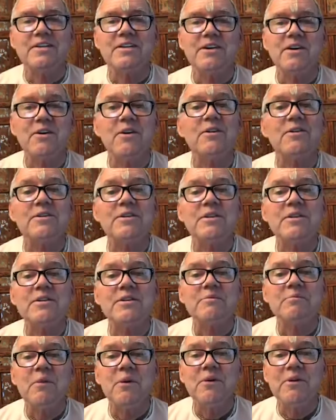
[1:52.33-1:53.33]
She calls
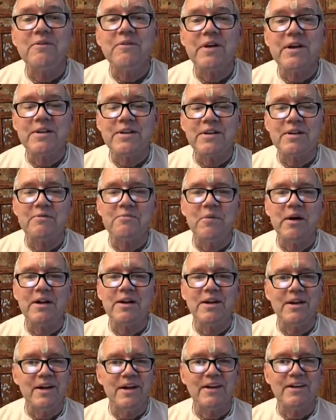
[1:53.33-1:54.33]
this Motivation
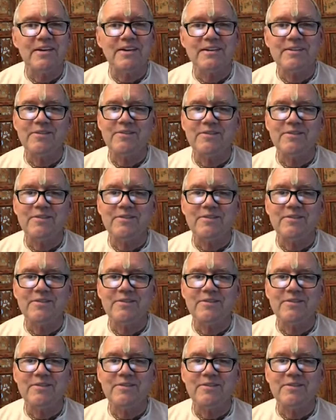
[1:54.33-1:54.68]
Monday.